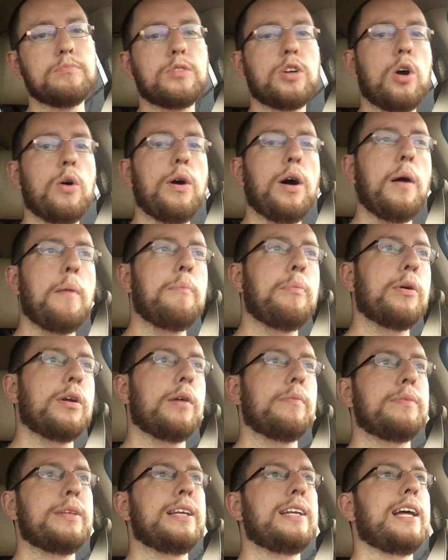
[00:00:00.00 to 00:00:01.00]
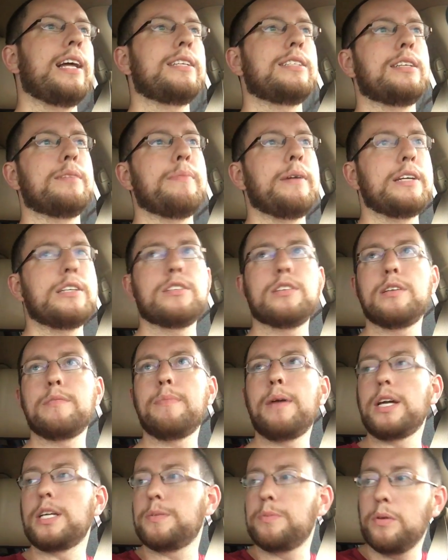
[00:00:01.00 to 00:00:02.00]
go help put up the nets at Major League
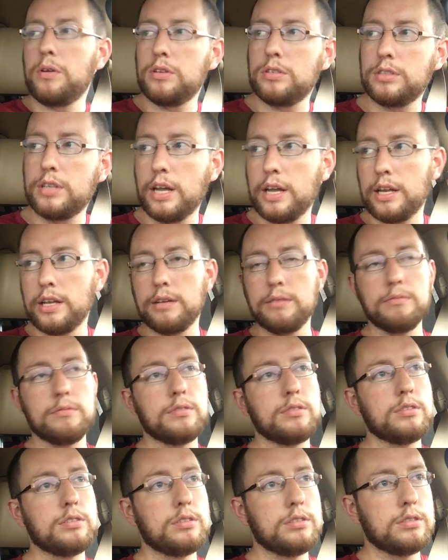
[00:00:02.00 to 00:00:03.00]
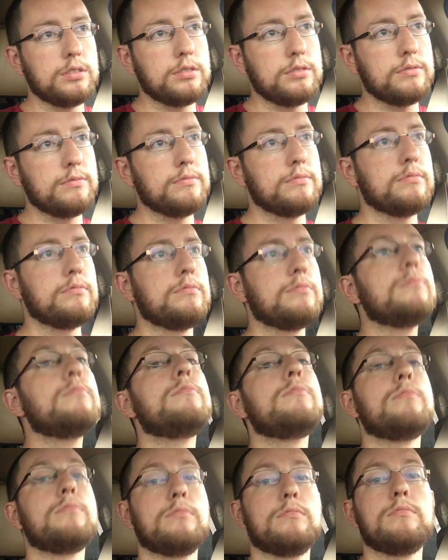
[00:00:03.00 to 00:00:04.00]
Baseball stadiums.
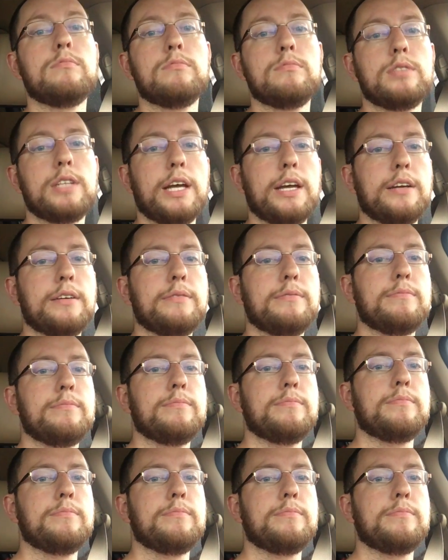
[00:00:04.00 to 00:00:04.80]
See you.